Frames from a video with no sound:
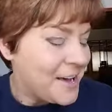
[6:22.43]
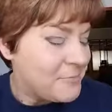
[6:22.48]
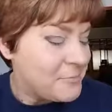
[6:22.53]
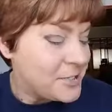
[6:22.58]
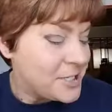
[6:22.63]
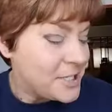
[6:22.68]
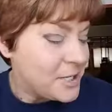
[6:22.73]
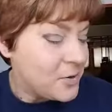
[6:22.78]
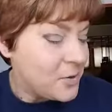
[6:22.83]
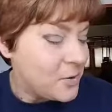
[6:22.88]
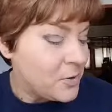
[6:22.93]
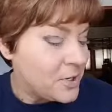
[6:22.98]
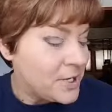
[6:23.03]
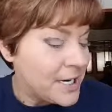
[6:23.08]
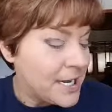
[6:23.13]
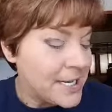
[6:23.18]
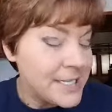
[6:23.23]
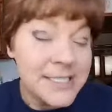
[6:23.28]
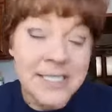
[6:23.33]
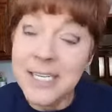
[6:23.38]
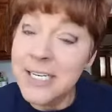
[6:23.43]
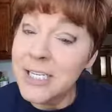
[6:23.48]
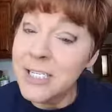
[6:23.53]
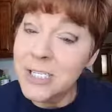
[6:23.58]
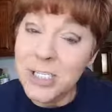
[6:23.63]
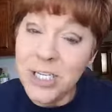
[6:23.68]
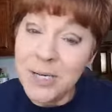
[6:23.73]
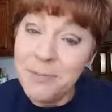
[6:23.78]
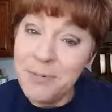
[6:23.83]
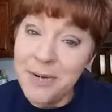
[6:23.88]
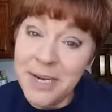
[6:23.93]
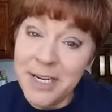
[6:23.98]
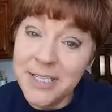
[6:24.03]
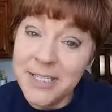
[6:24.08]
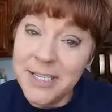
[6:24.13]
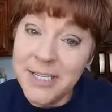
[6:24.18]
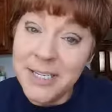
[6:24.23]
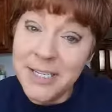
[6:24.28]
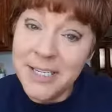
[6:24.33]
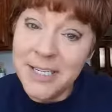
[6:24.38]
So next thing she
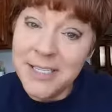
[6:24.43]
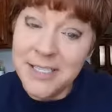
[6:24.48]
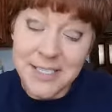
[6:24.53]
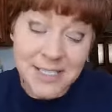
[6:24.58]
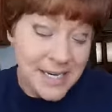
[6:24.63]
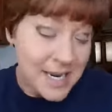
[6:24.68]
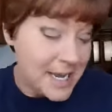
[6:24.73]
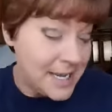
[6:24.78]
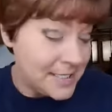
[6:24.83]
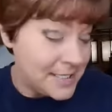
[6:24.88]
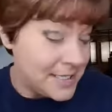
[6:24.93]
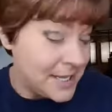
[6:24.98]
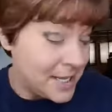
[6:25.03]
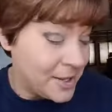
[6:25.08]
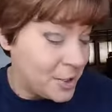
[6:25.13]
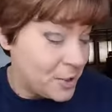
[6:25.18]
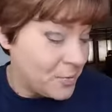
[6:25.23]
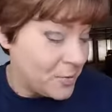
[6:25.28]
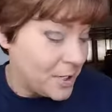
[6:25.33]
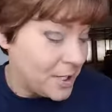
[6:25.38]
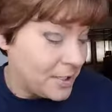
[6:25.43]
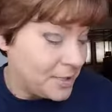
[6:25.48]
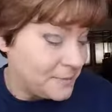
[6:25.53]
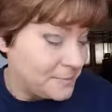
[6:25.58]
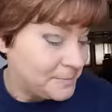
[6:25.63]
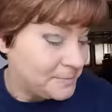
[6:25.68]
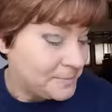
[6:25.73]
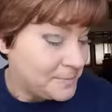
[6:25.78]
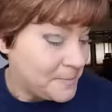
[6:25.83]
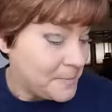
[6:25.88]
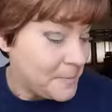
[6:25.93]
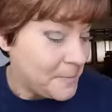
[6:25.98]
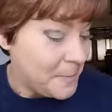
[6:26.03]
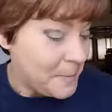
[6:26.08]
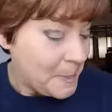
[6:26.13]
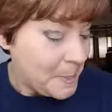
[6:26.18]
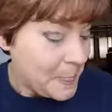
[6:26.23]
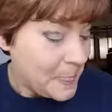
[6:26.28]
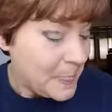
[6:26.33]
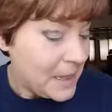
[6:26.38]
picked is steaks on the grill.
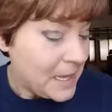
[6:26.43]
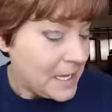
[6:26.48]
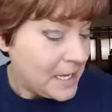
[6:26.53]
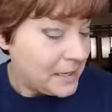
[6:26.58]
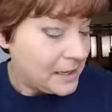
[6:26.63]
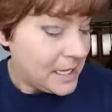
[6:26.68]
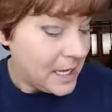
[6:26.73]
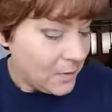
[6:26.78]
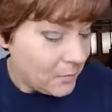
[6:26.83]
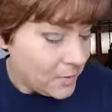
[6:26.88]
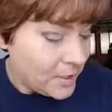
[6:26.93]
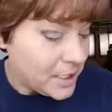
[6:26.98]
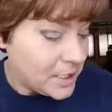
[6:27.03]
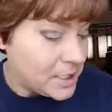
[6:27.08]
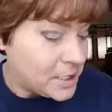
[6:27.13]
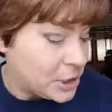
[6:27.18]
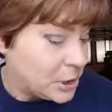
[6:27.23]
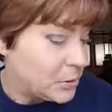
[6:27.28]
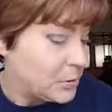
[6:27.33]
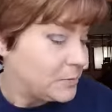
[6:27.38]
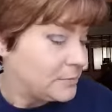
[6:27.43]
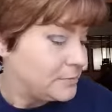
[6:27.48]
That we can do.